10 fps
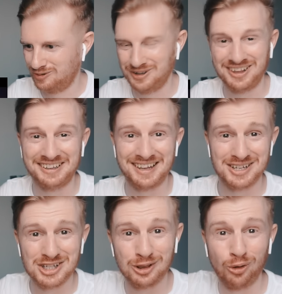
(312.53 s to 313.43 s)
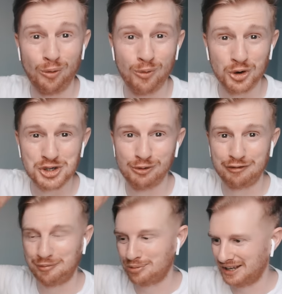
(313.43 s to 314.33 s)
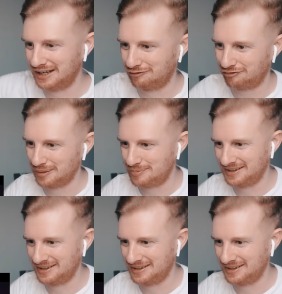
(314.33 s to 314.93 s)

Like that slow motion with the plane flipping.